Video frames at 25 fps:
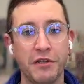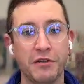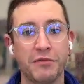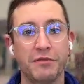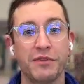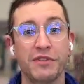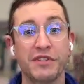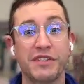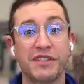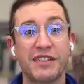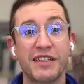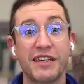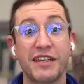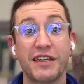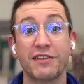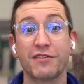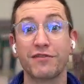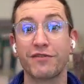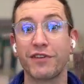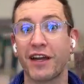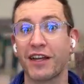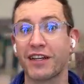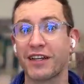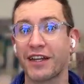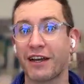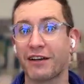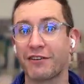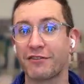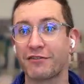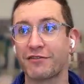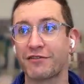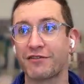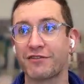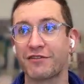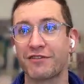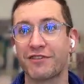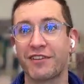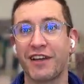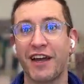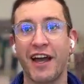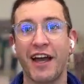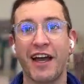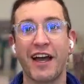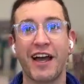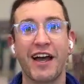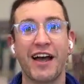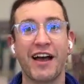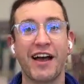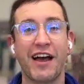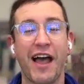We'll see and find out.
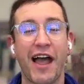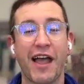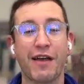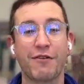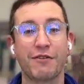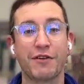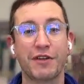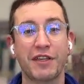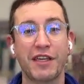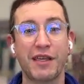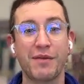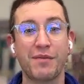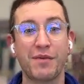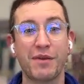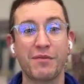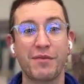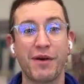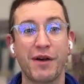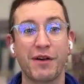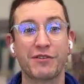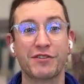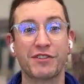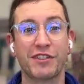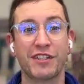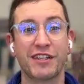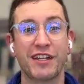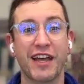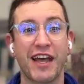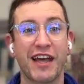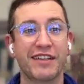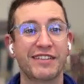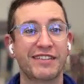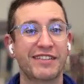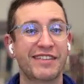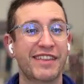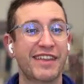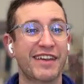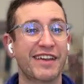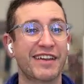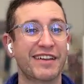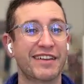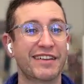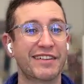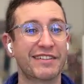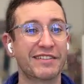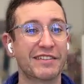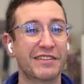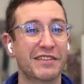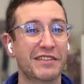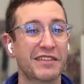I will keep you posted as
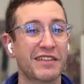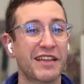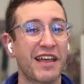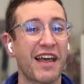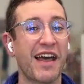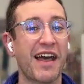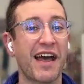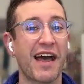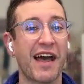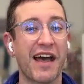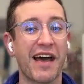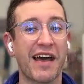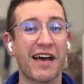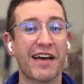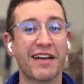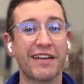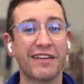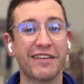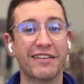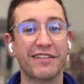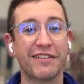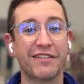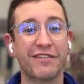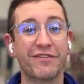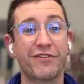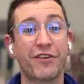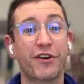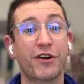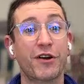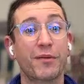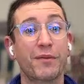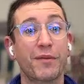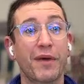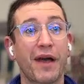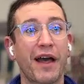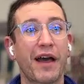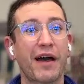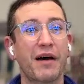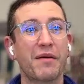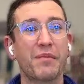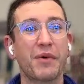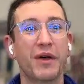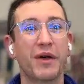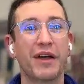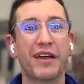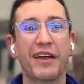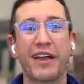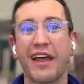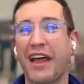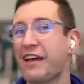things firm up.
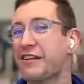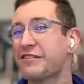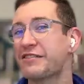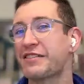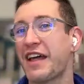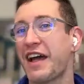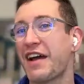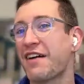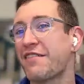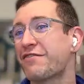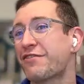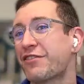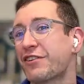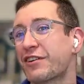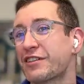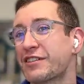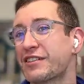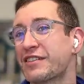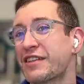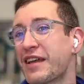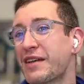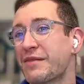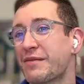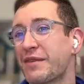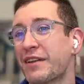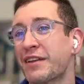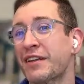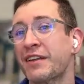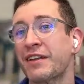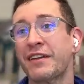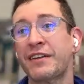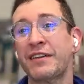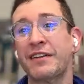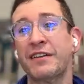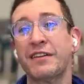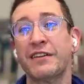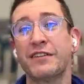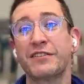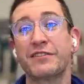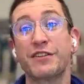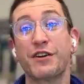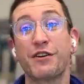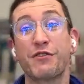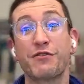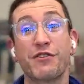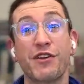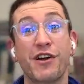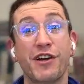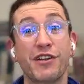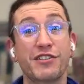How's that for a statement?
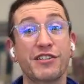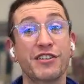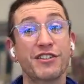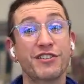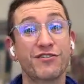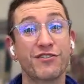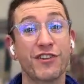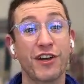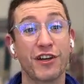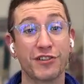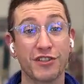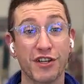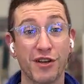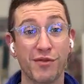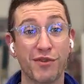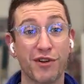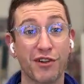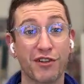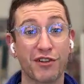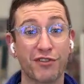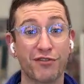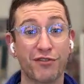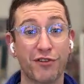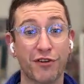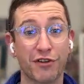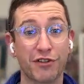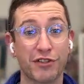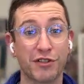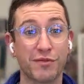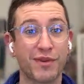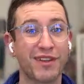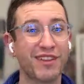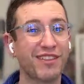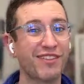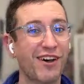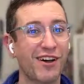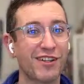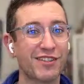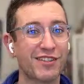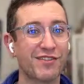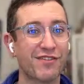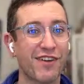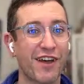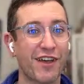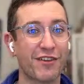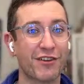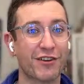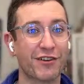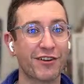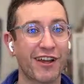So not just Flocktober to look forward to, but lots of
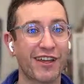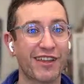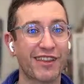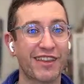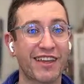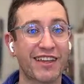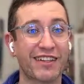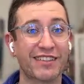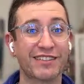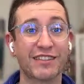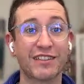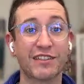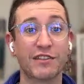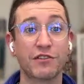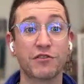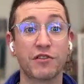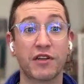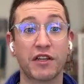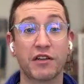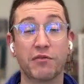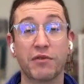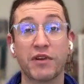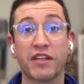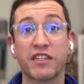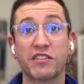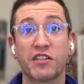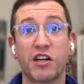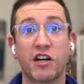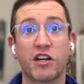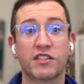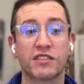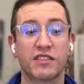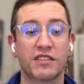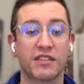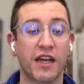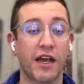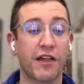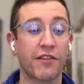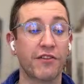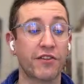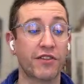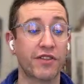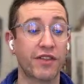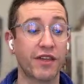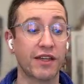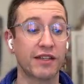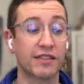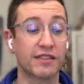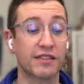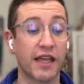other great things, including restocks and other
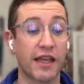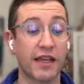things.